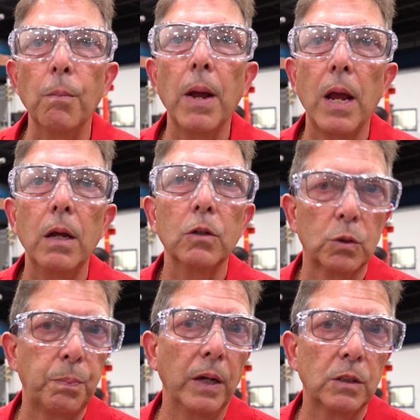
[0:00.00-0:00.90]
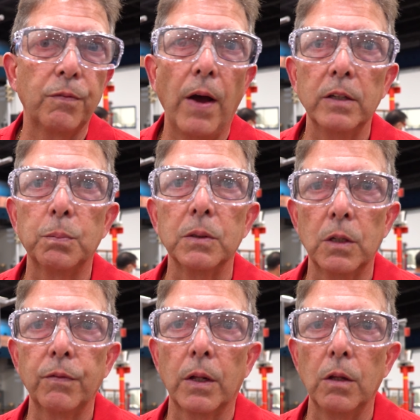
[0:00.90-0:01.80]
may specify
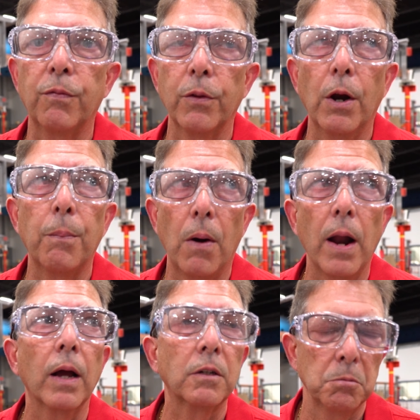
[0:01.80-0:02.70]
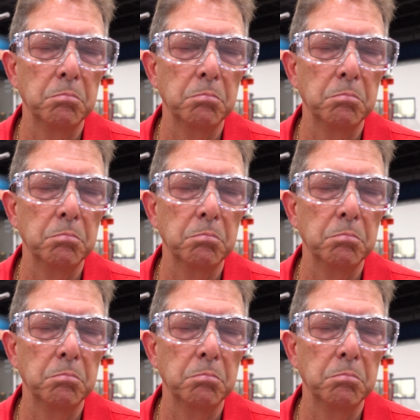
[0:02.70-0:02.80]
specifically for their product.